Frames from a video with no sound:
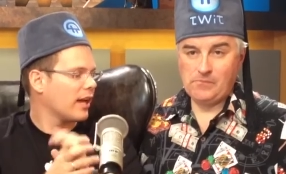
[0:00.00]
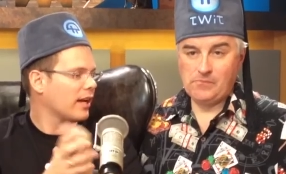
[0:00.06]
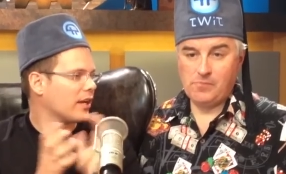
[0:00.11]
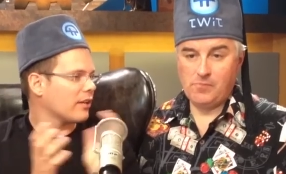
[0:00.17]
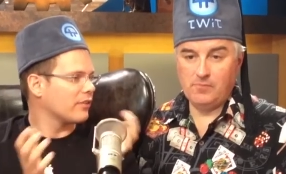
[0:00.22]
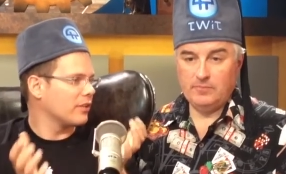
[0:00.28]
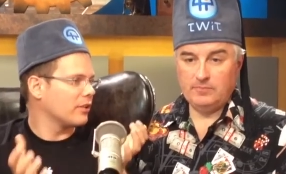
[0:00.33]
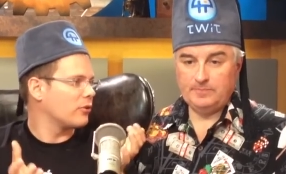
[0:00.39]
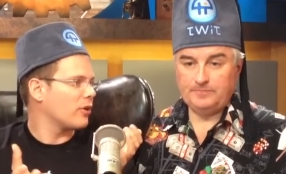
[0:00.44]
Speaker 1: And I
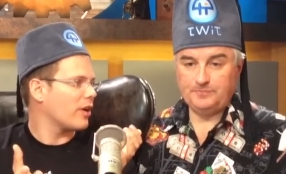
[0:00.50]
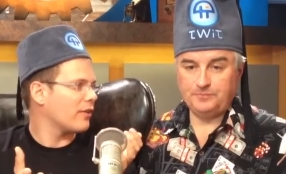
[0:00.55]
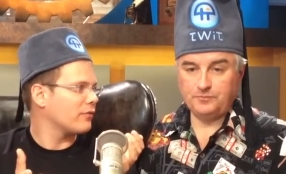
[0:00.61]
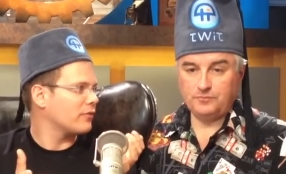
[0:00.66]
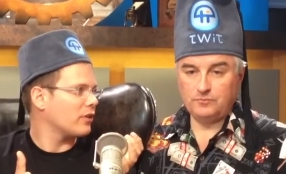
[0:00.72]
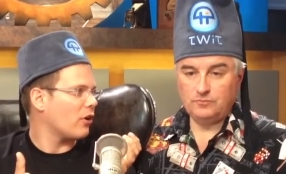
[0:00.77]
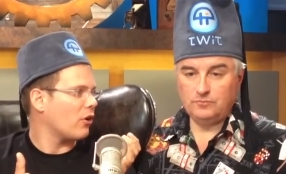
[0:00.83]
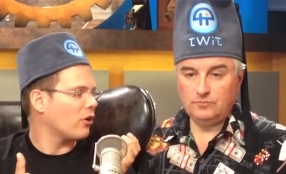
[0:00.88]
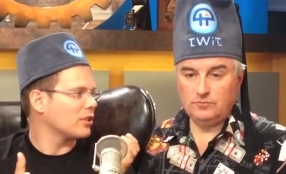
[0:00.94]
think you have
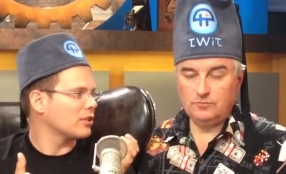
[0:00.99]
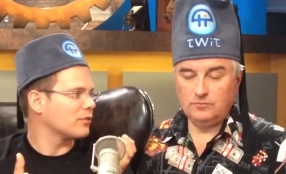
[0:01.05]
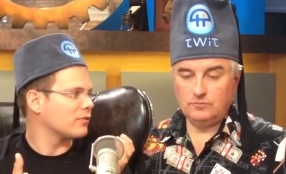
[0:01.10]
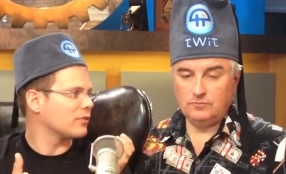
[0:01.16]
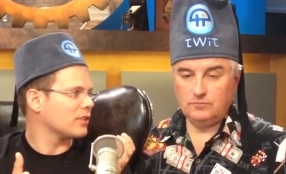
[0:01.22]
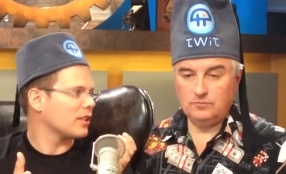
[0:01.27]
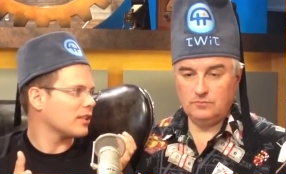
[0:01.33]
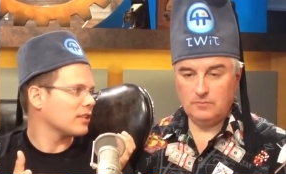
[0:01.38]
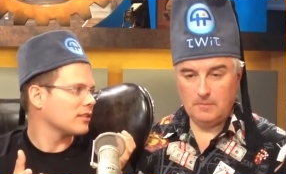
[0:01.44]
the audience
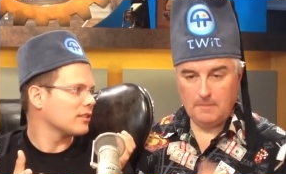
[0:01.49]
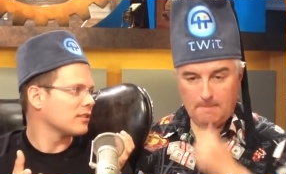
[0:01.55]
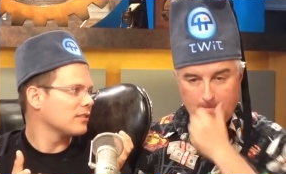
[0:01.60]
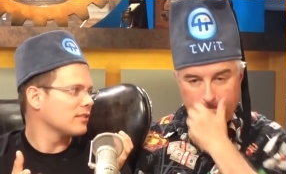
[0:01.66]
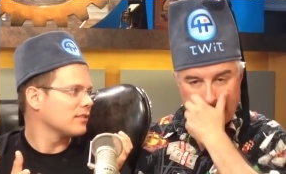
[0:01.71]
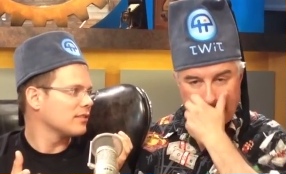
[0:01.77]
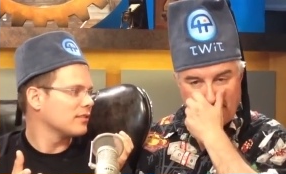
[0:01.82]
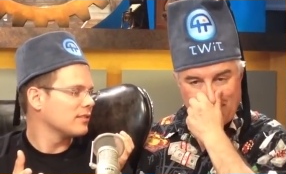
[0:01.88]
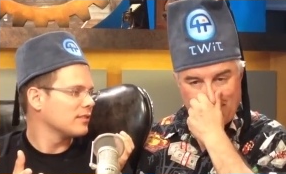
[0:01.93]
for that.
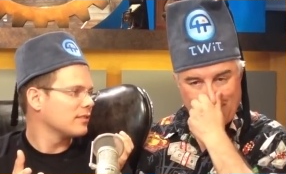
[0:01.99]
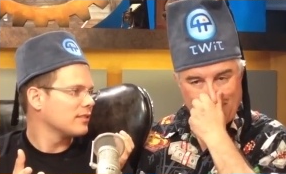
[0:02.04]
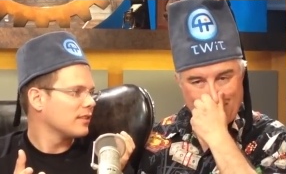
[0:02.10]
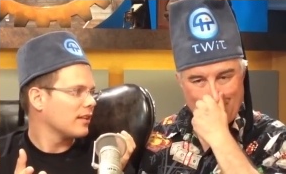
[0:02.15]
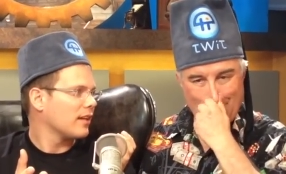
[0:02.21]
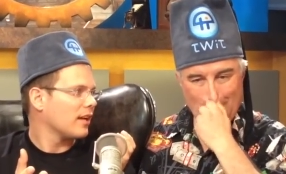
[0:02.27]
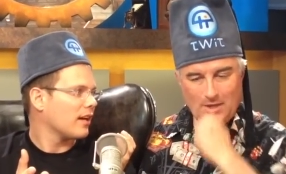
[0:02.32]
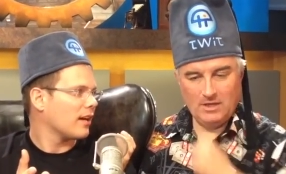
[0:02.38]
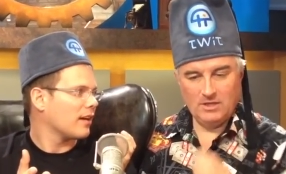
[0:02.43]

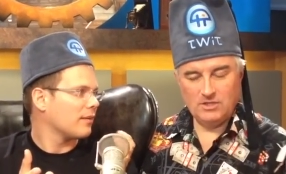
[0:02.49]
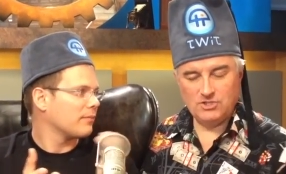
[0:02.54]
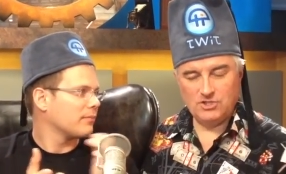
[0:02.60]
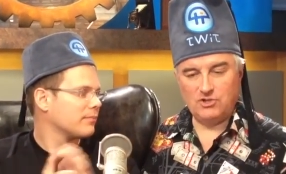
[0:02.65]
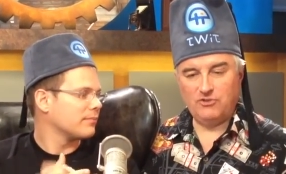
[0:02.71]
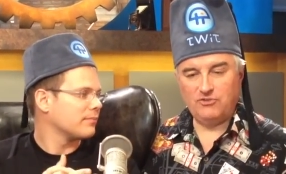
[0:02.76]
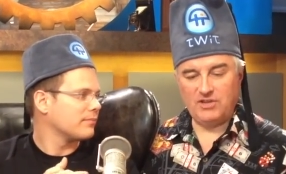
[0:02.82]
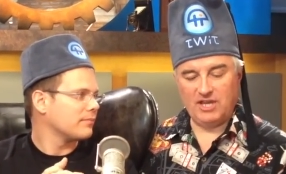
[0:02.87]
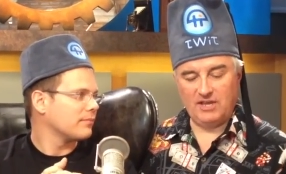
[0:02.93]
Speaker 2: So
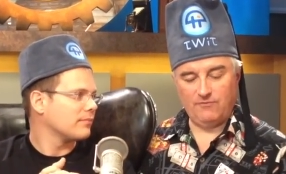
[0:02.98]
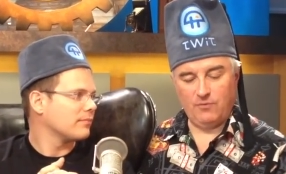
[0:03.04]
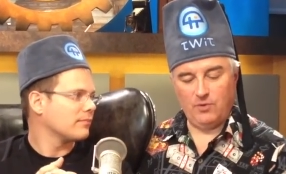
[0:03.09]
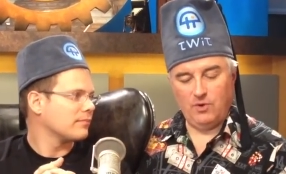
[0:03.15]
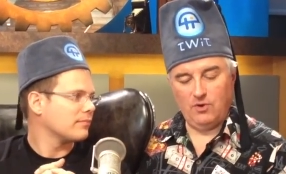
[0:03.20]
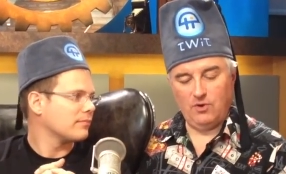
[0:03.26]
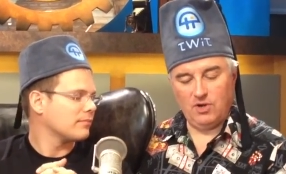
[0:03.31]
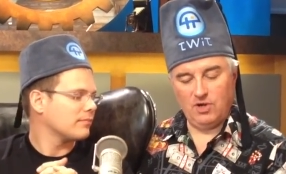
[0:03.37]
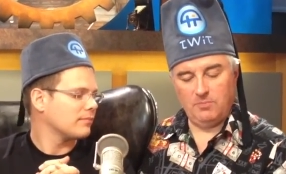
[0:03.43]
you think if
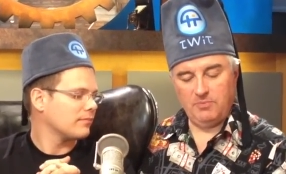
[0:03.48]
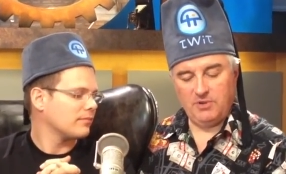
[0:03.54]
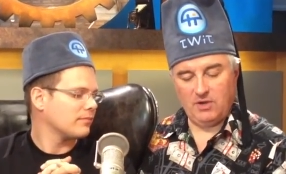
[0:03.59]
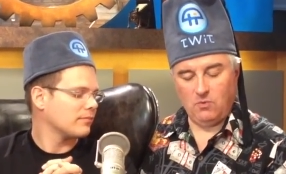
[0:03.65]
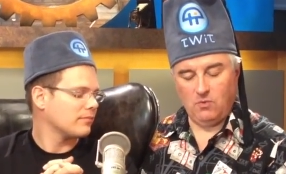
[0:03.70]
we were going to pick